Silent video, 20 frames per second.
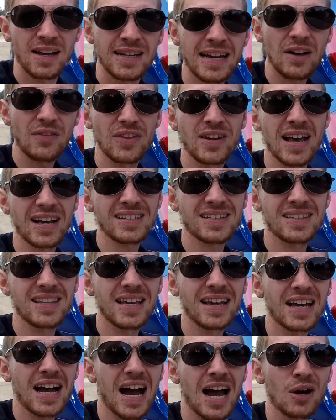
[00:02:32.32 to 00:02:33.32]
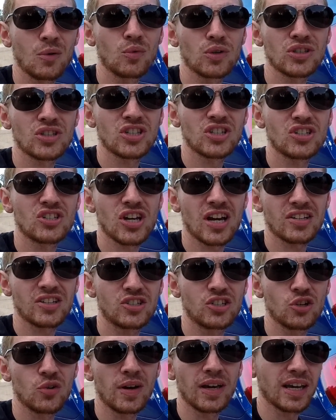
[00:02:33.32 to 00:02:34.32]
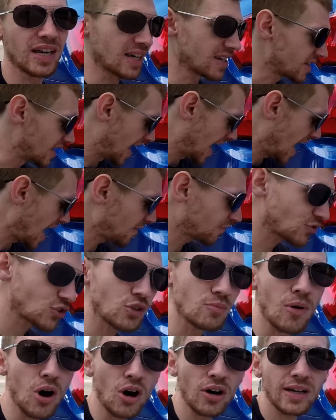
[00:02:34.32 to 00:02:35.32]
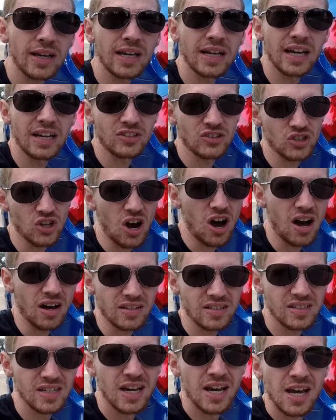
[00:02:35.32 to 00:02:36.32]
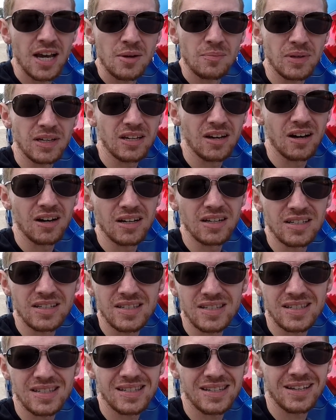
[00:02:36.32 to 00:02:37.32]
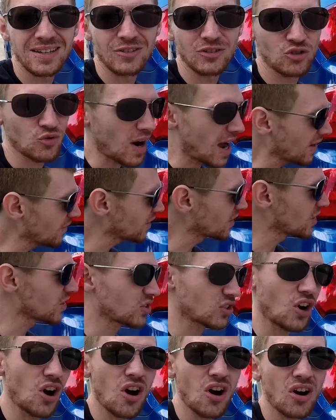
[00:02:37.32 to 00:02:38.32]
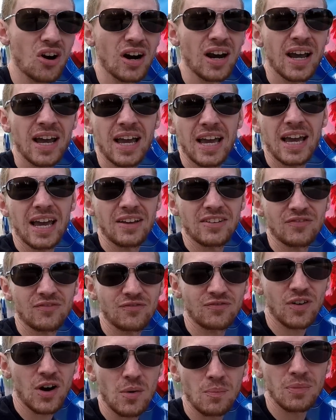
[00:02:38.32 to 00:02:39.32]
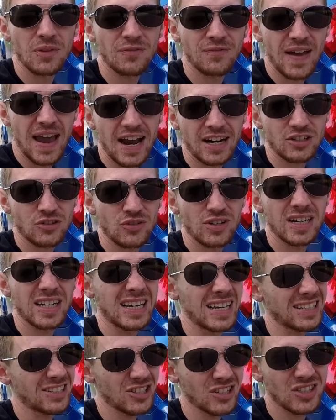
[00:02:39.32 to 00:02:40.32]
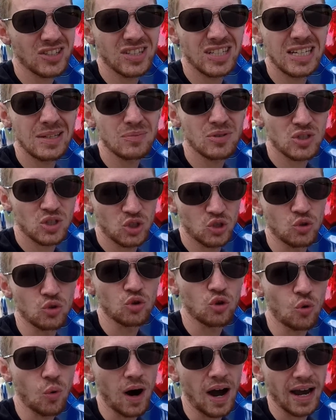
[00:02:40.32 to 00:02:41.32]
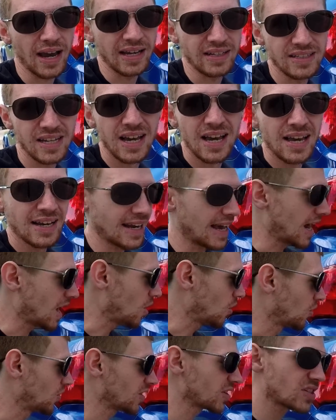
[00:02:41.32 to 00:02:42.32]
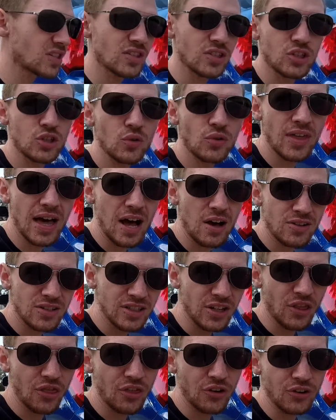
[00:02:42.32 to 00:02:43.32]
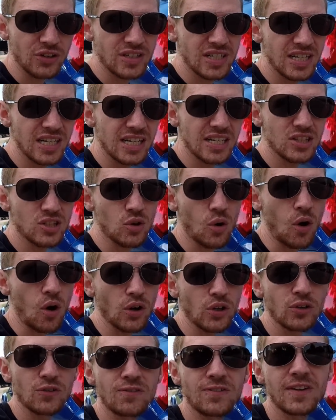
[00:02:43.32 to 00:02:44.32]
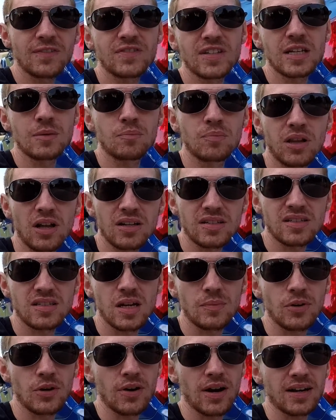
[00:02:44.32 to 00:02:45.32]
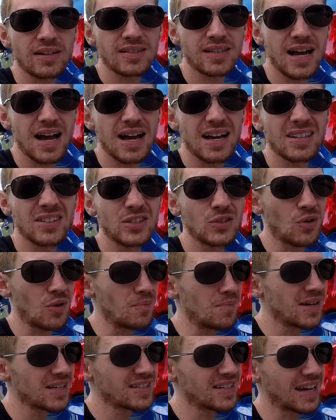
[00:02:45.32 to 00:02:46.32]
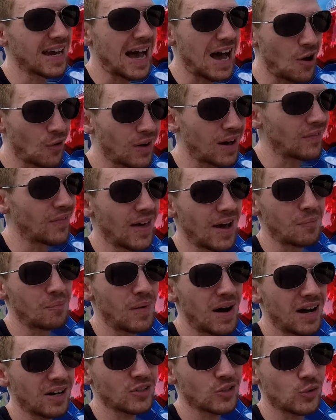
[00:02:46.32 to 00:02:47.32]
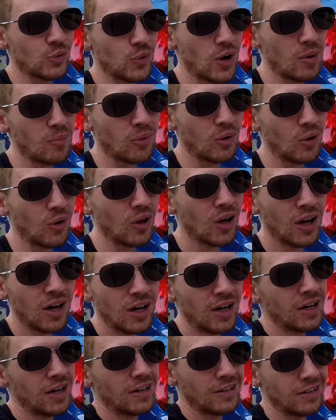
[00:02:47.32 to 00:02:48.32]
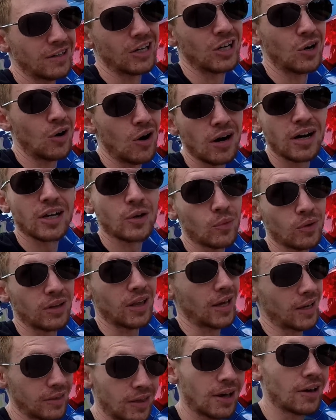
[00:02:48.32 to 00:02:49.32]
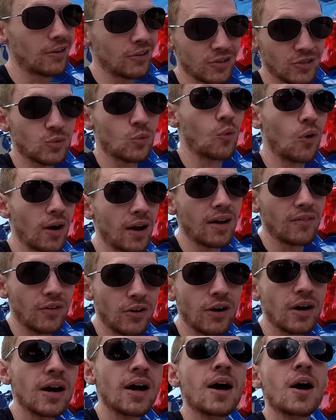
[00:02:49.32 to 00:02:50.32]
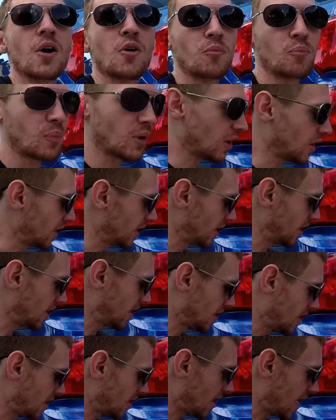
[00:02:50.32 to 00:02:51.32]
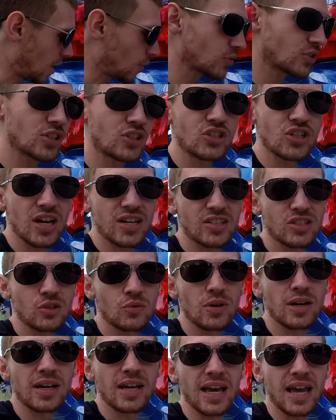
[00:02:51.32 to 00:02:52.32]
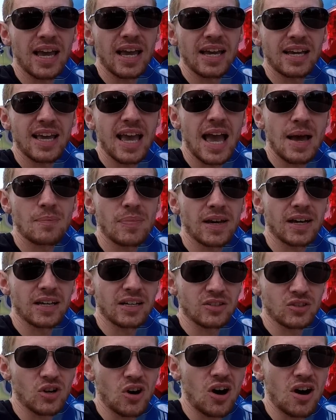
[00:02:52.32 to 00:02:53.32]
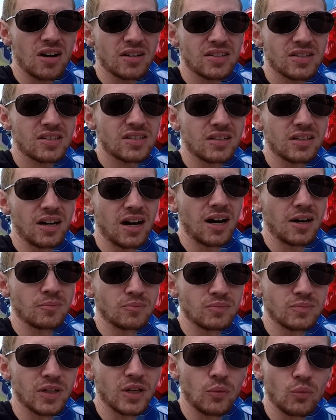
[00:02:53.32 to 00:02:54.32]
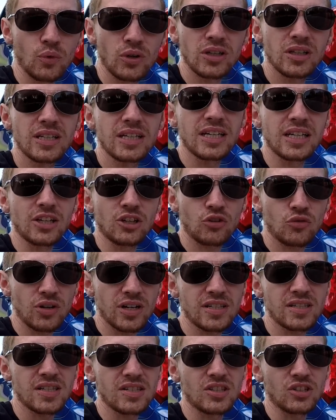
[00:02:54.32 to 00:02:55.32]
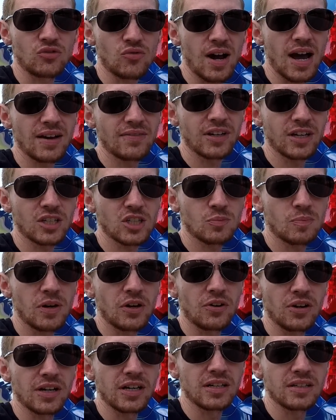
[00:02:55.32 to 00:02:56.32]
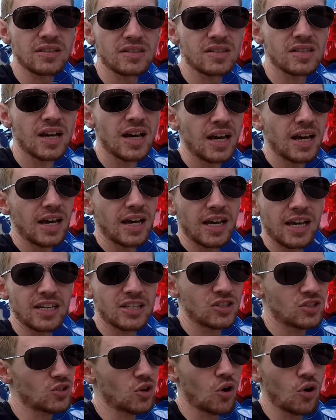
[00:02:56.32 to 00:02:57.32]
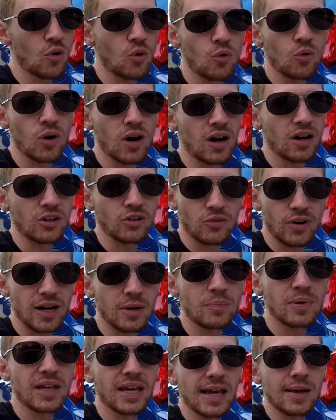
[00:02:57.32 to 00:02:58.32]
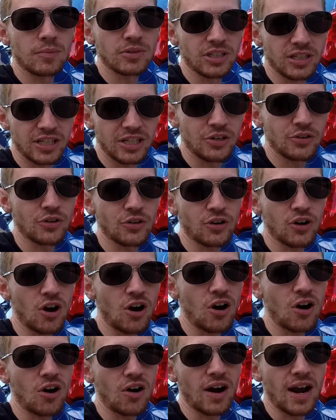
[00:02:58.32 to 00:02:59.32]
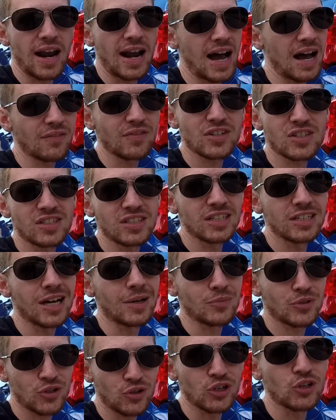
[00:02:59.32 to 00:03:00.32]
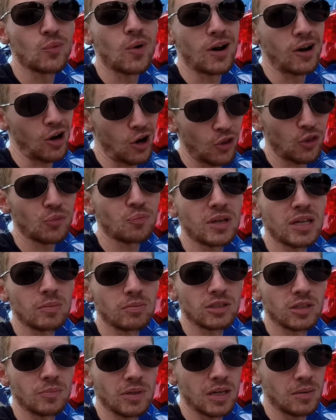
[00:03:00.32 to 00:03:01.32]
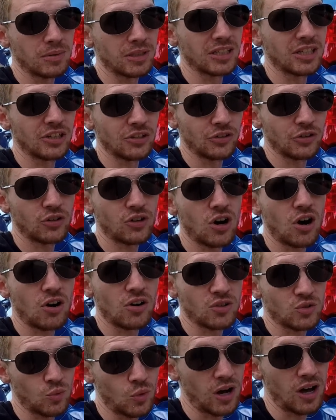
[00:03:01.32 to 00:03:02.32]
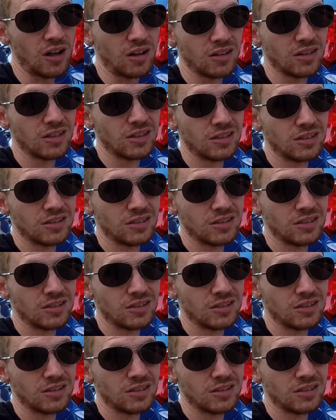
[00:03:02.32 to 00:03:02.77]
Now the next thing I would suggest doing is an aftermarket exhaust, because driving this car from the factory, it just seems too quiet. Now this is a 2013, so all you 15 plus WRX guys, you are missing out on that boxer rumble, you know, unequal length headers, whatever. But I would suggest doing a Catback exhaust. It really increases the driving experience. It's so great being able to hear your car, and obviously I'm sure you want other people to be able to hear your car as well.